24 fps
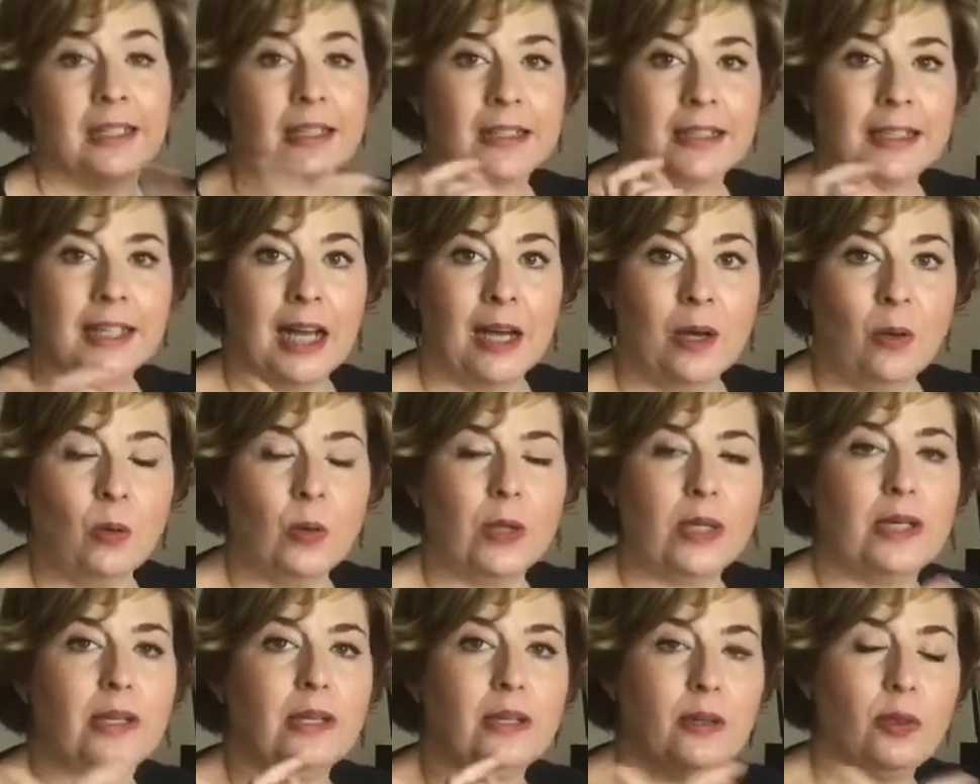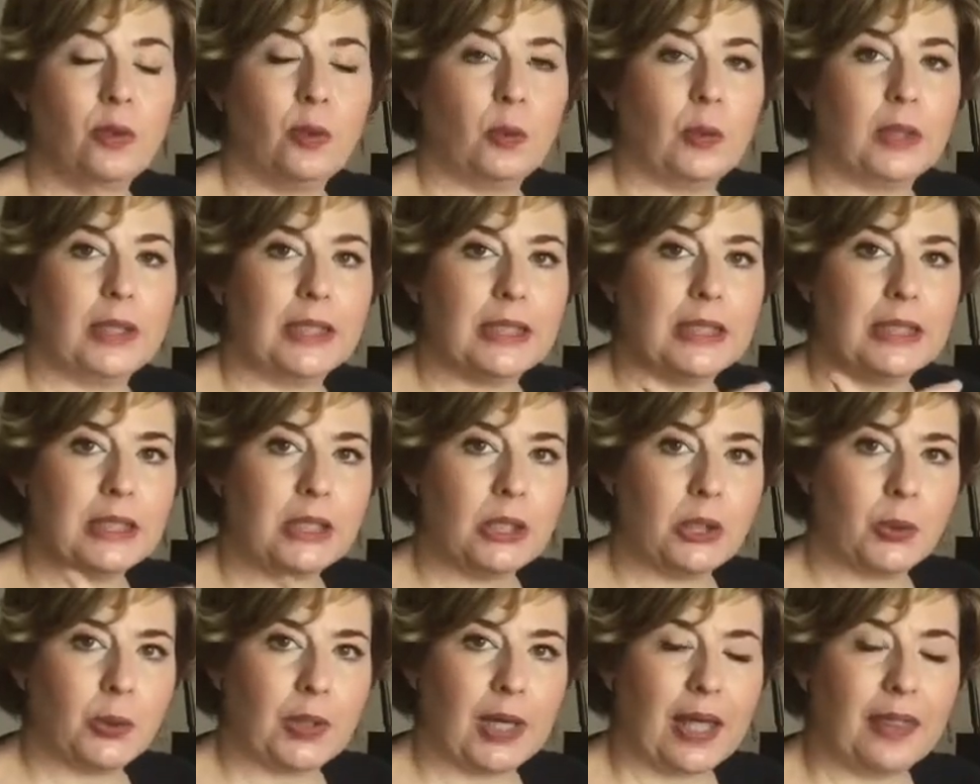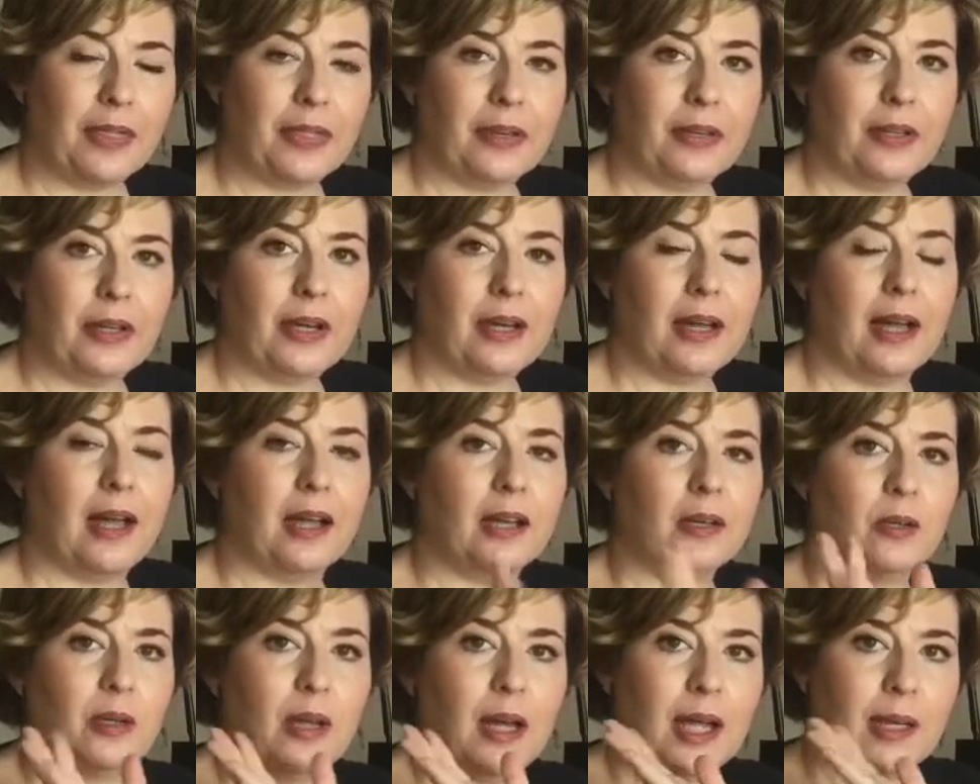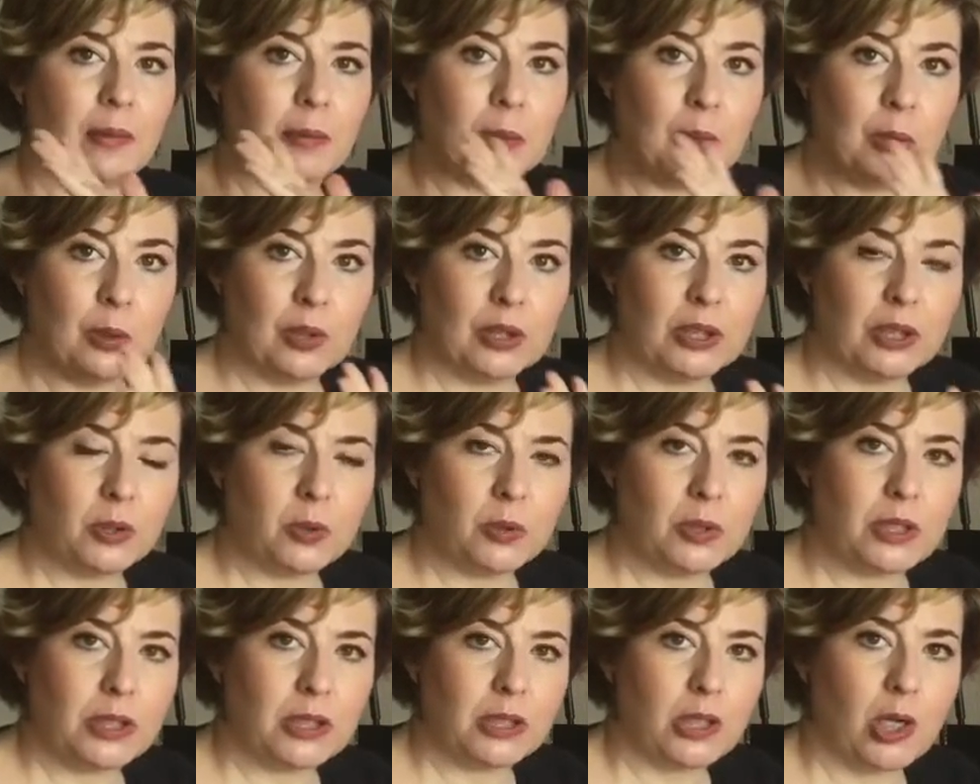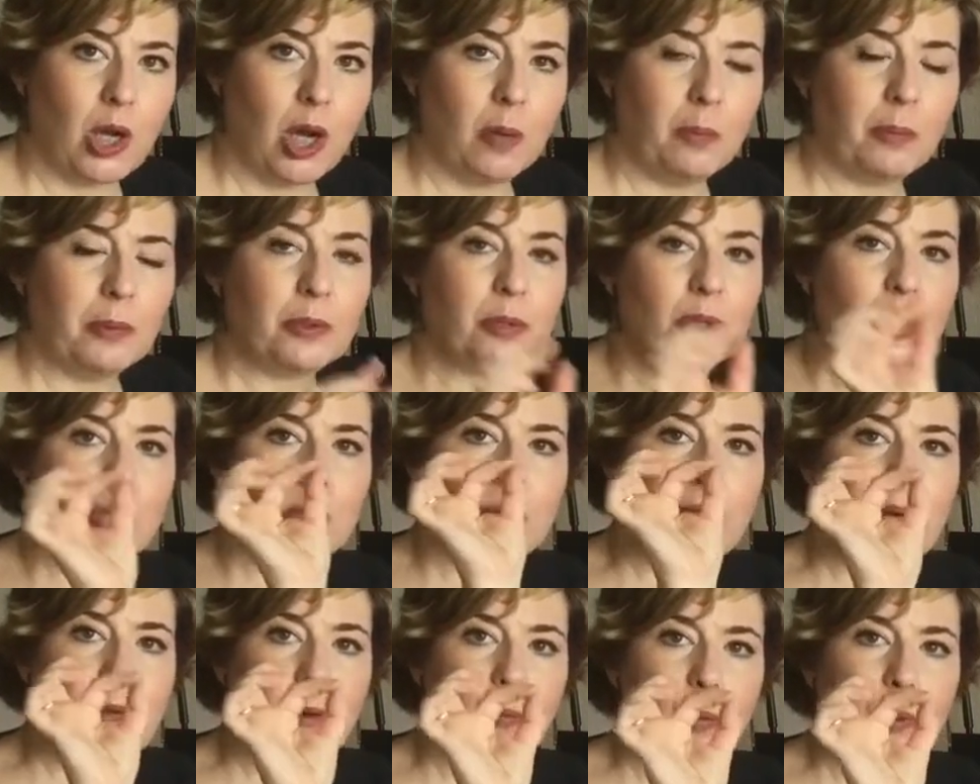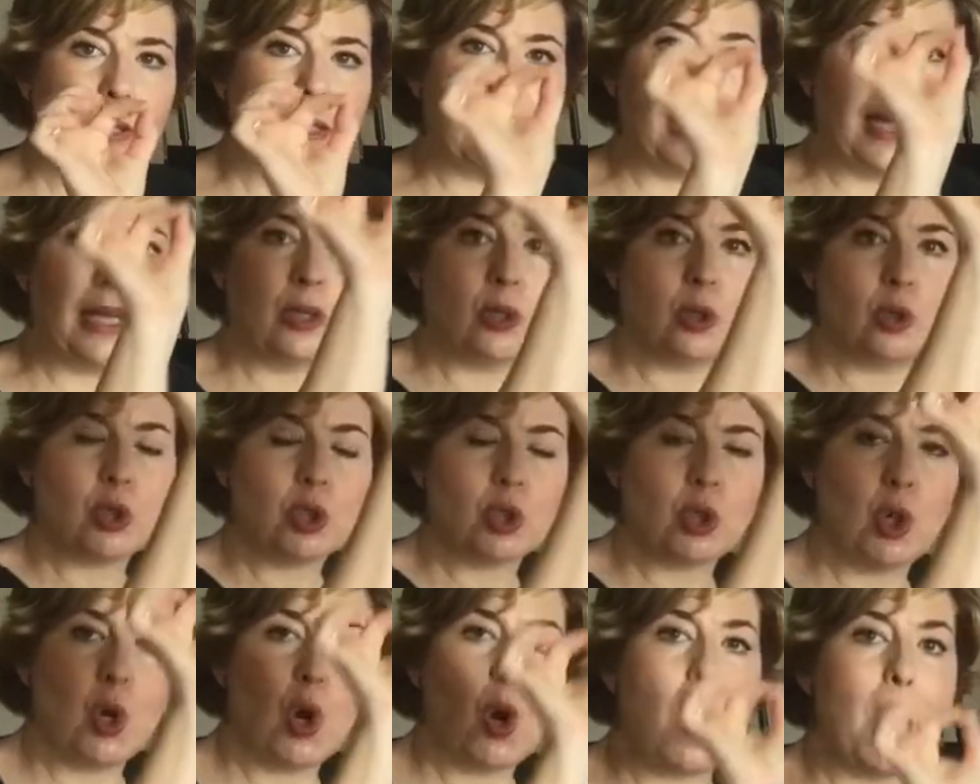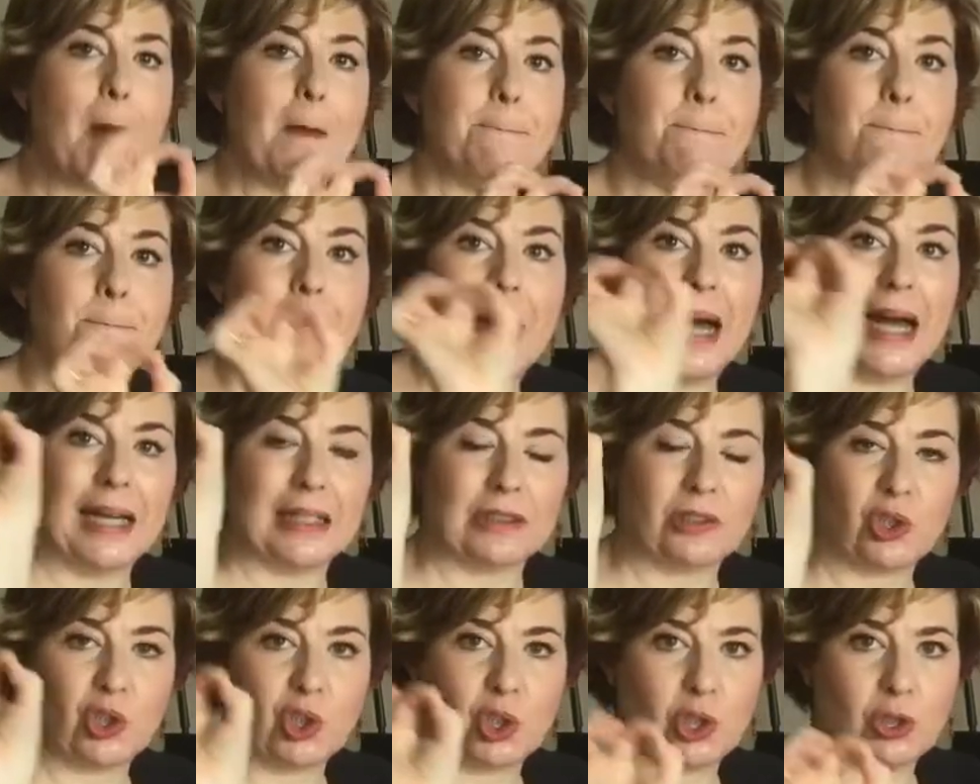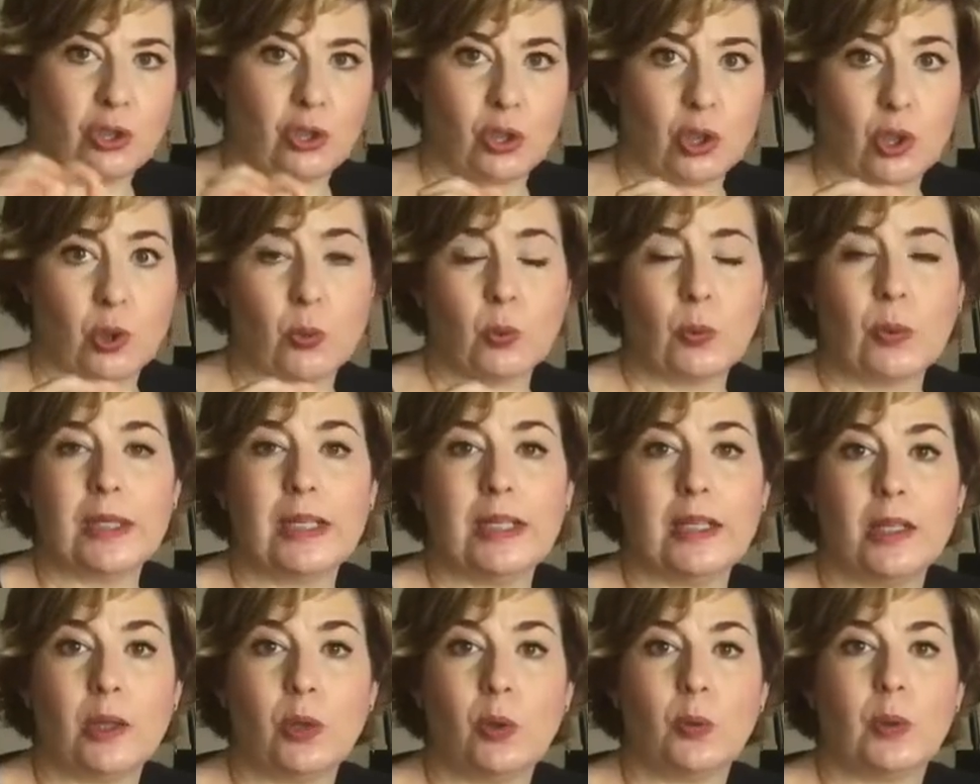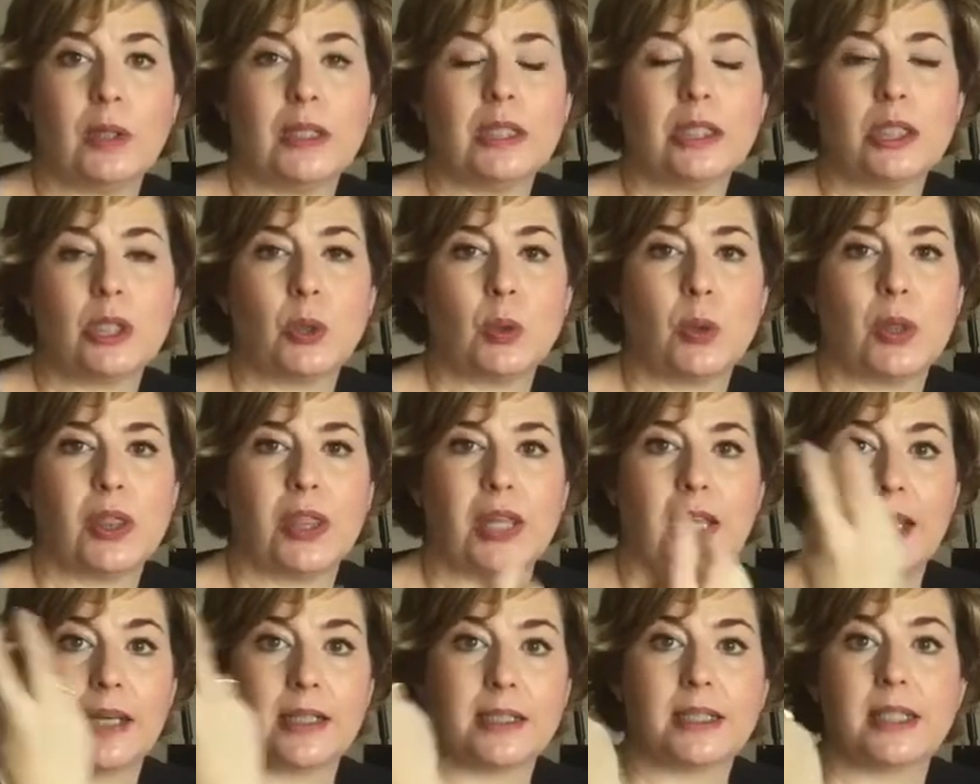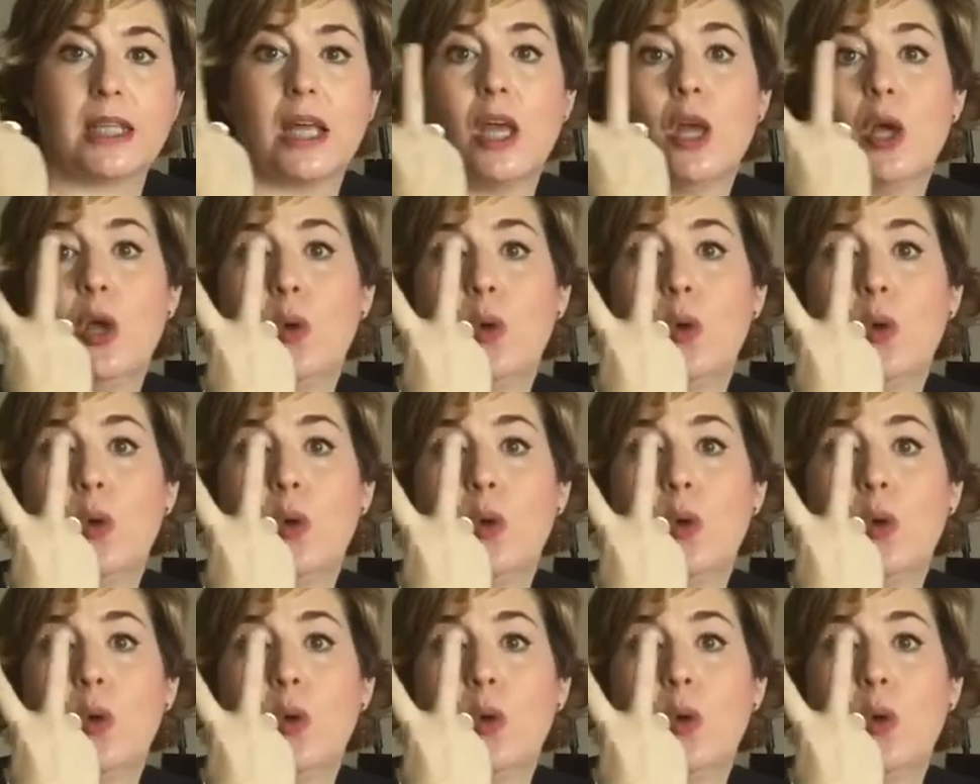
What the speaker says: Now we are doing it together and I'm going to stop so that we can also match. So we are doing 2 things.